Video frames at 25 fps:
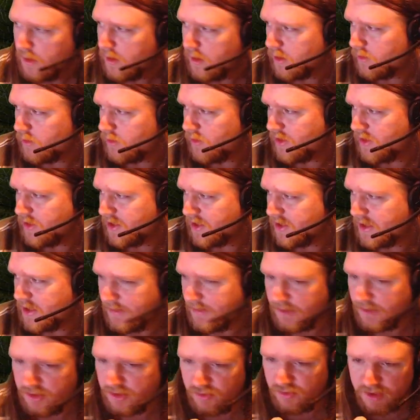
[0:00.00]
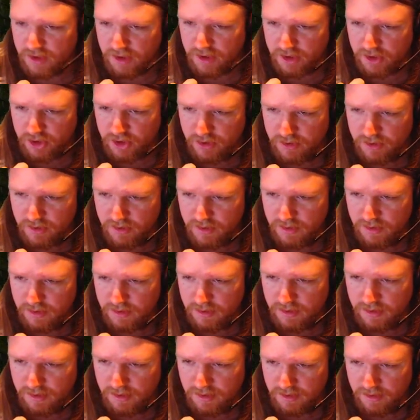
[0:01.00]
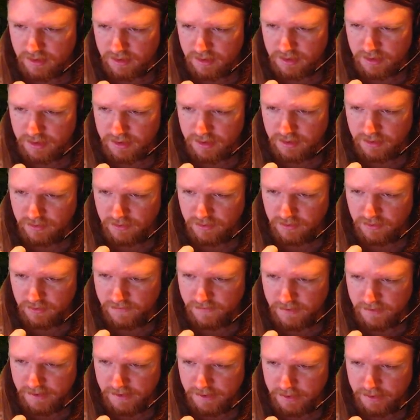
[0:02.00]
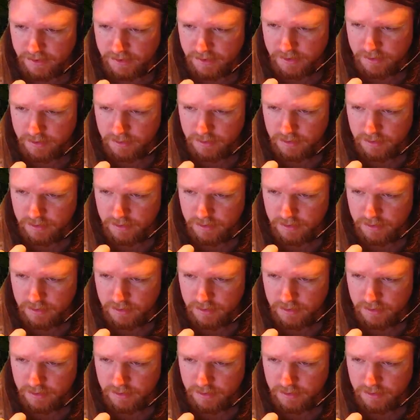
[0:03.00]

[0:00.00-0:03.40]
Increasing damage reduction and of allies.